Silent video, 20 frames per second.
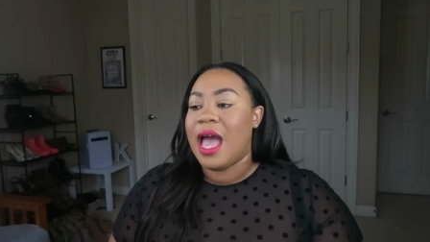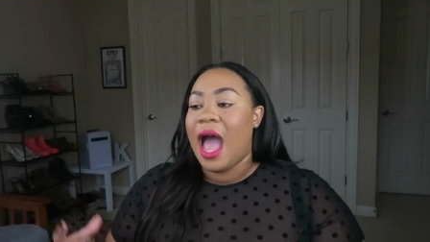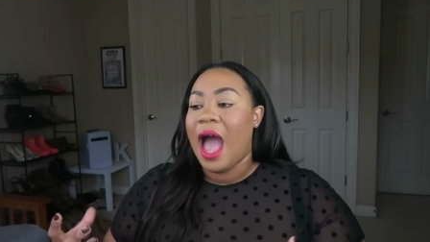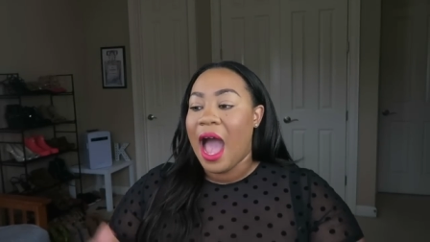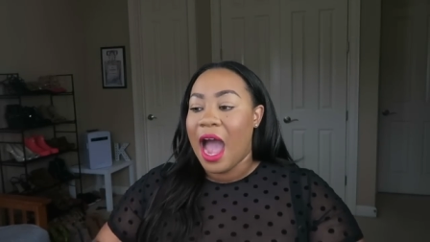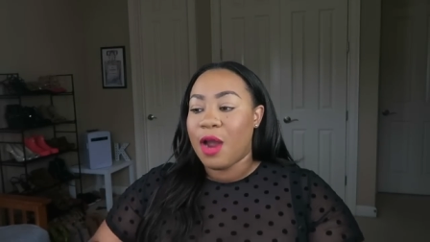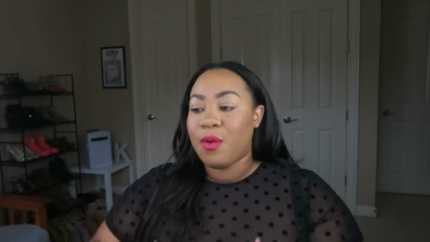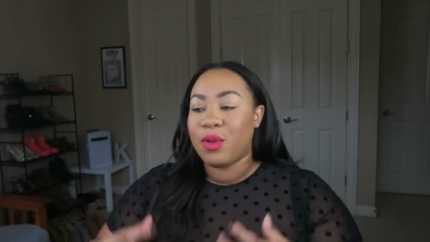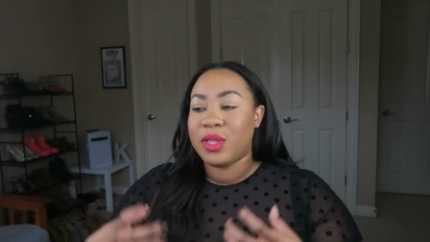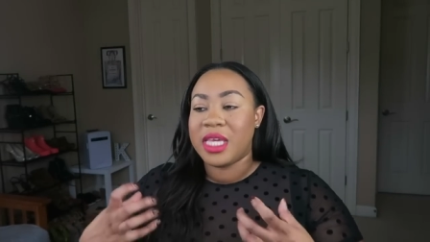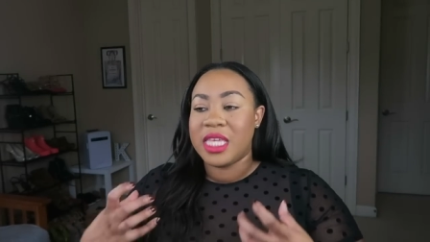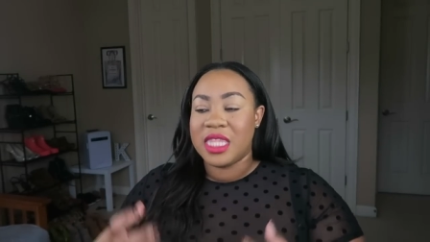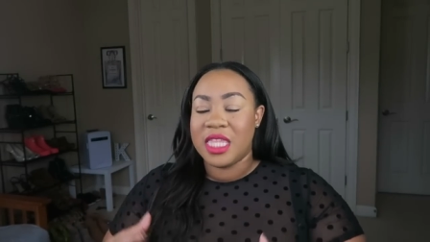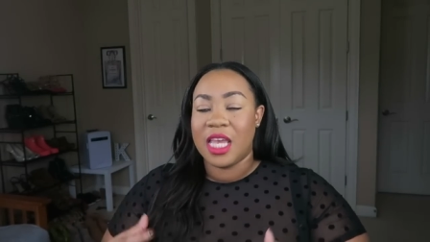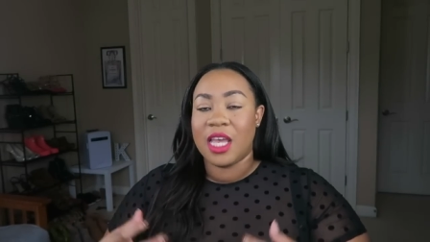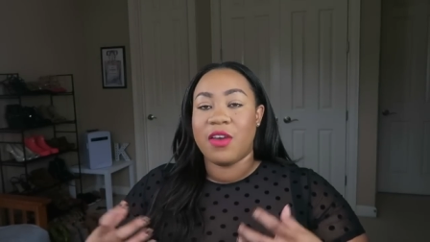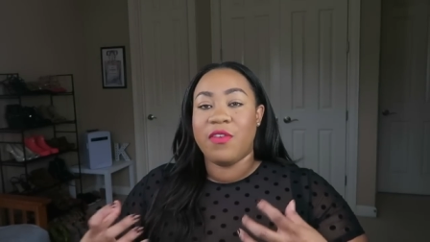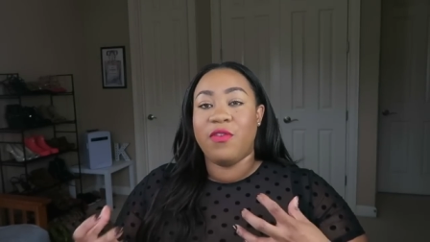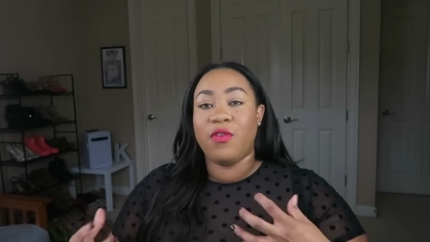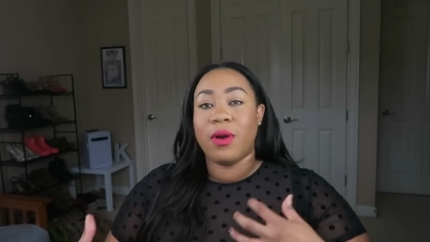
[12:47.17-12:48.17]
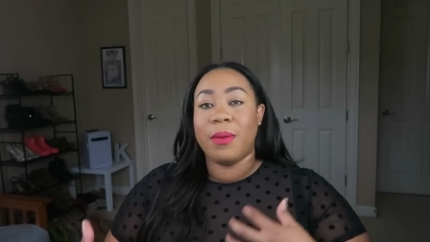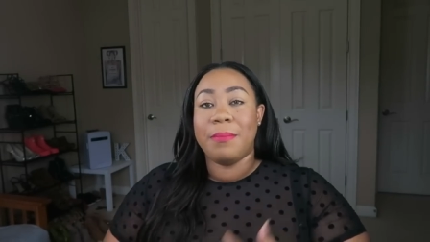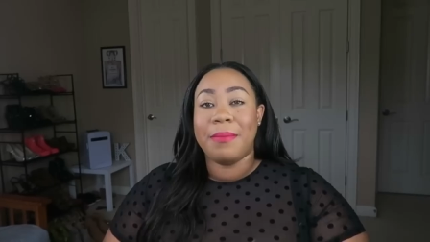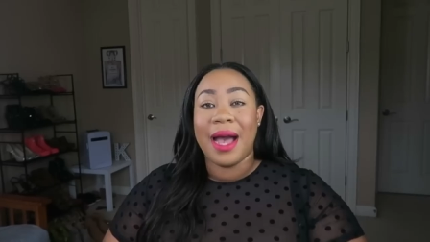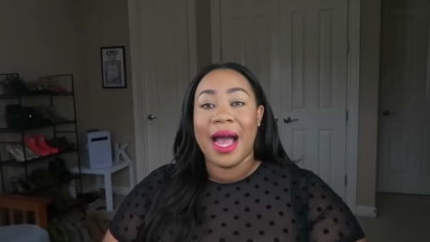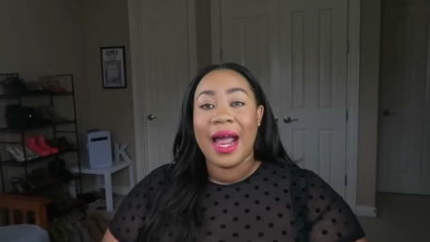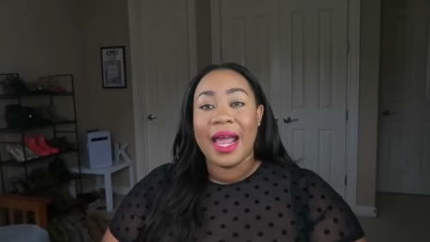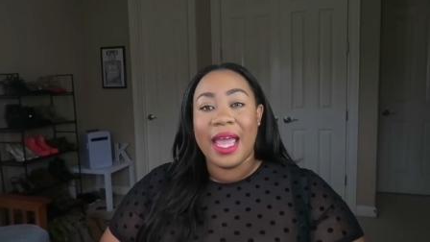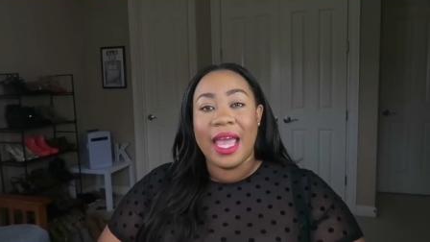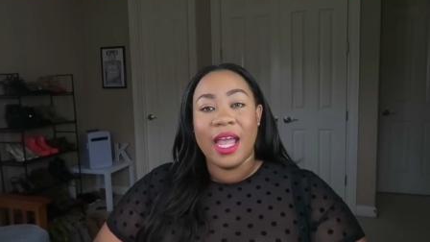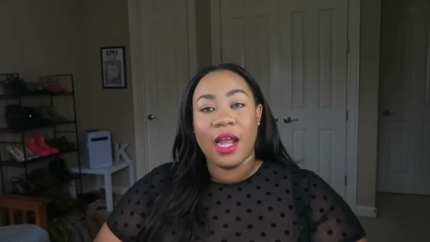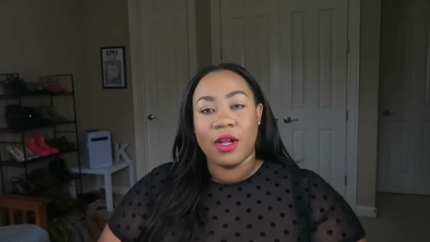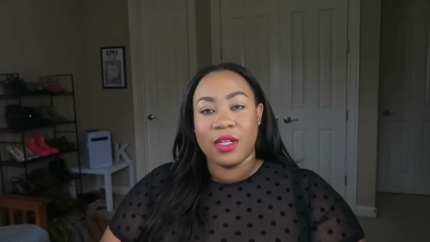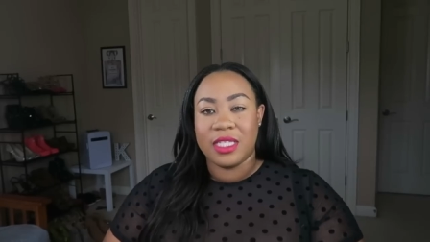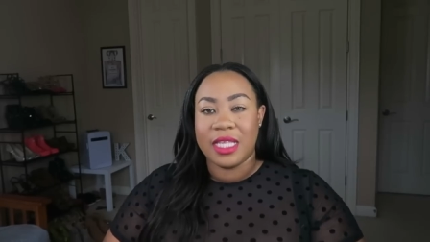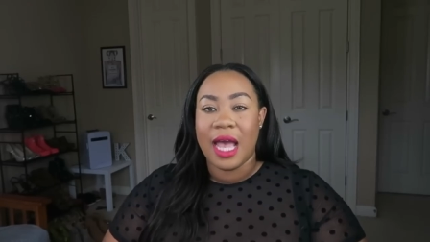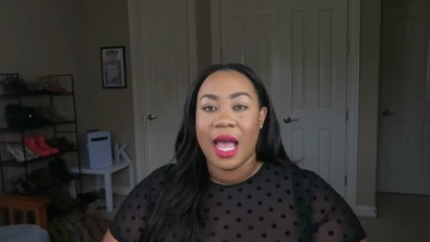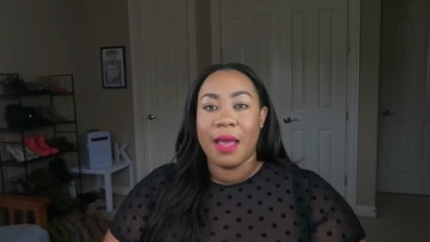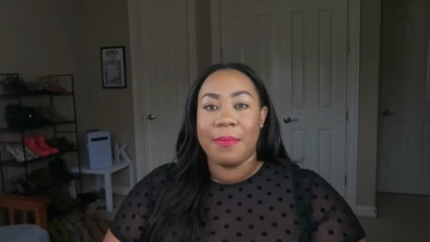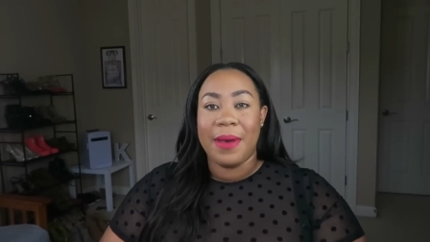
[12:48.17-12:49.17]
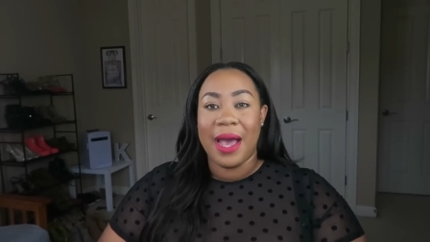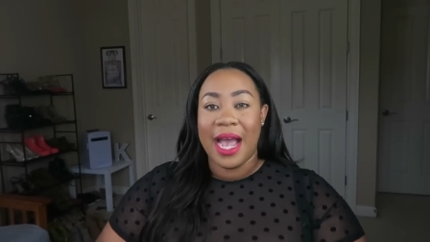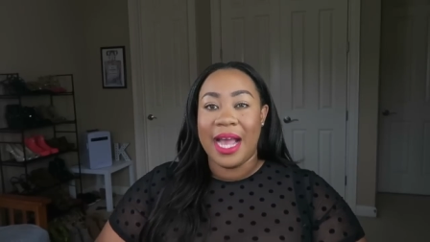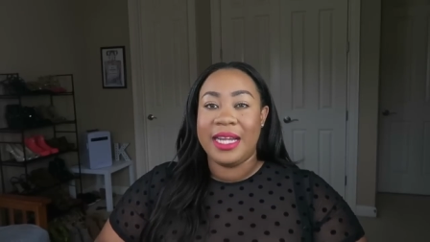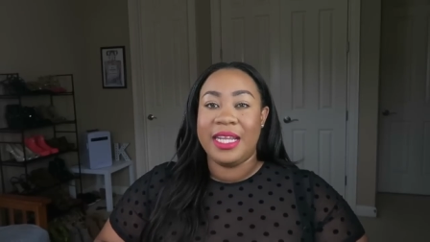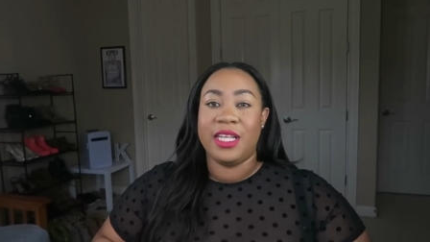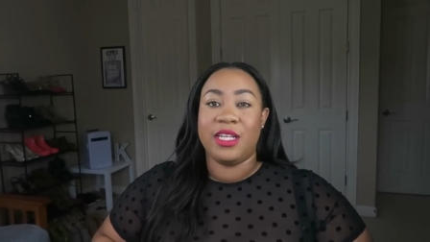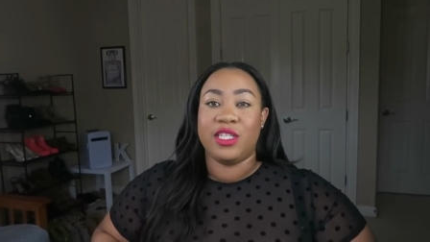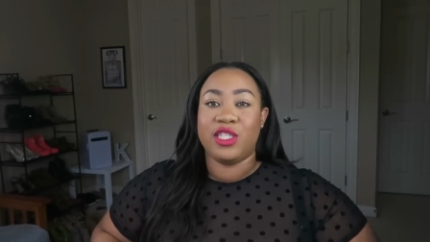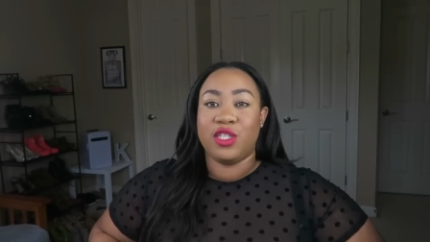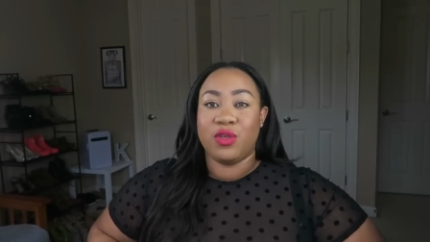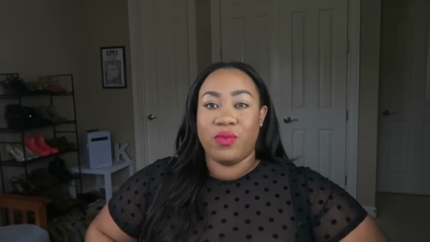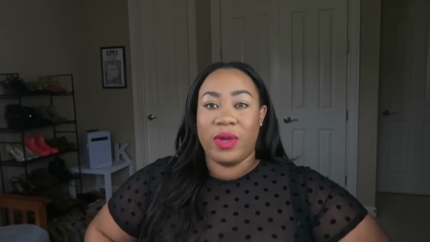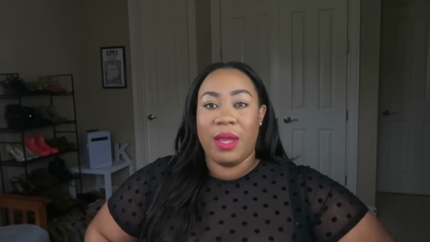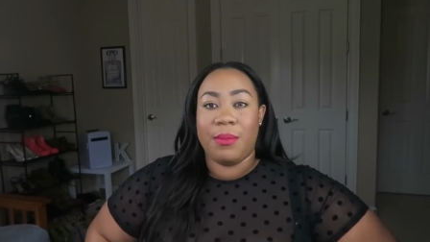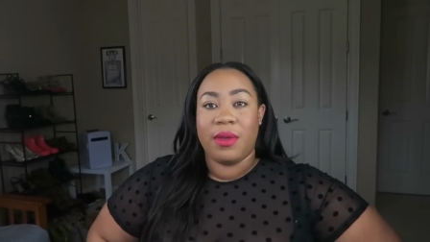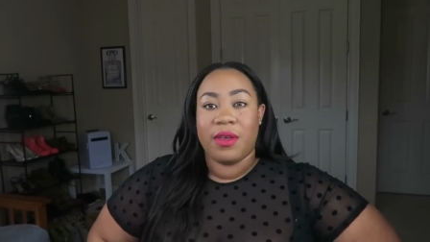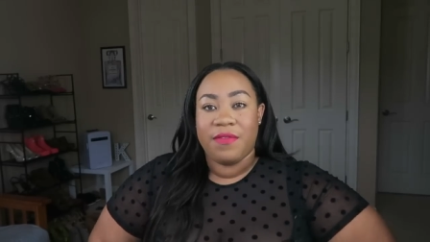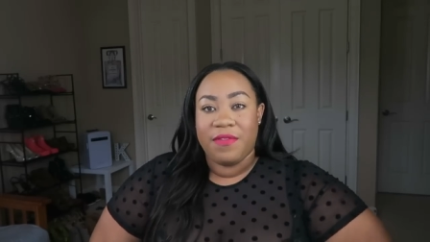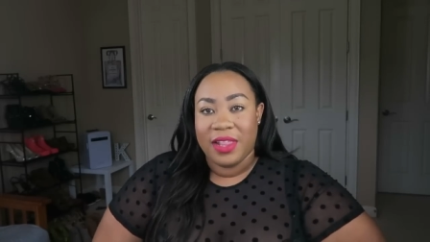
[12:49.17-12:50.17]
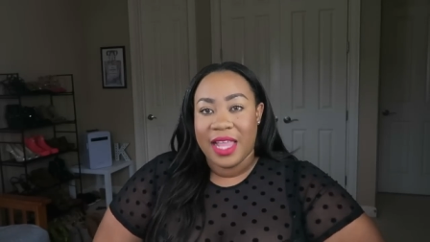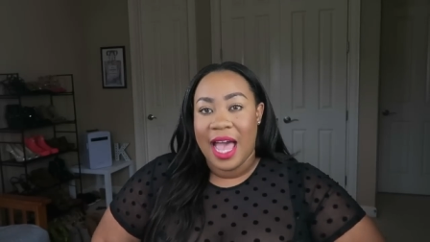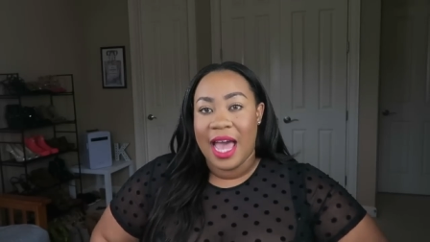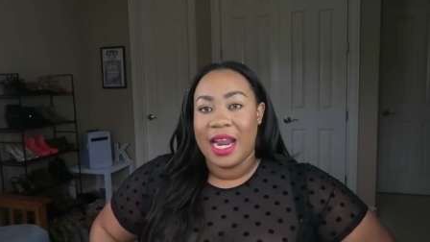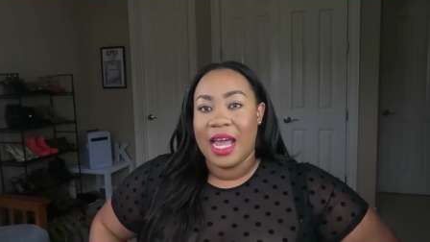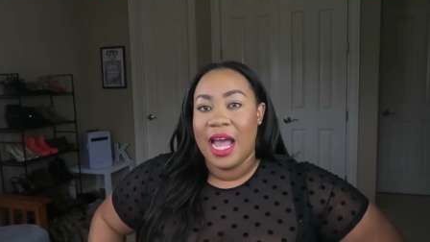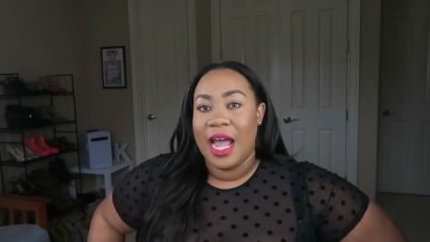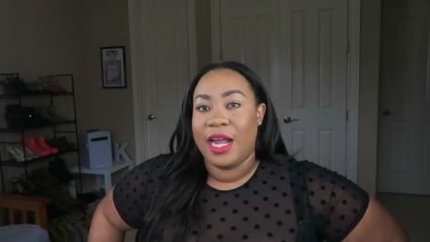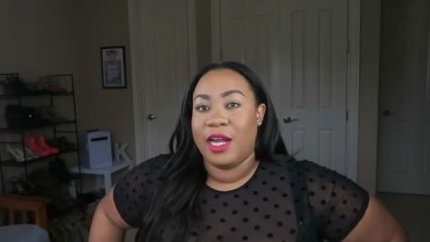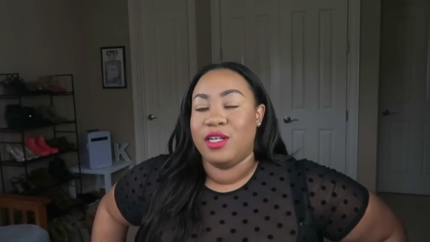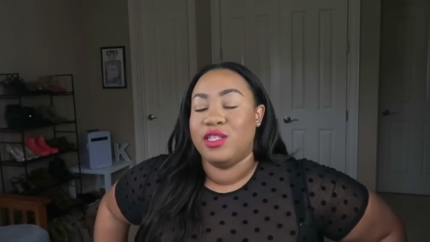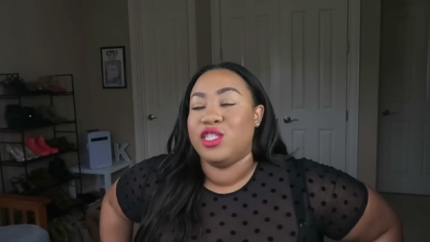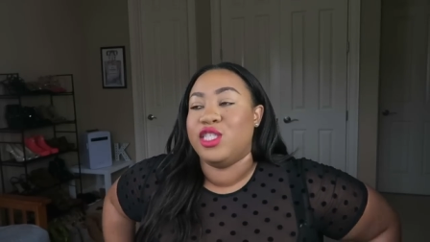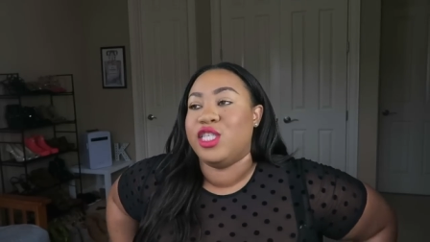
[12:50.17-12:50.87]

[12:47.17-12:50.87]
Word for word: I really think for my hair type, I need a ceramic flat iron.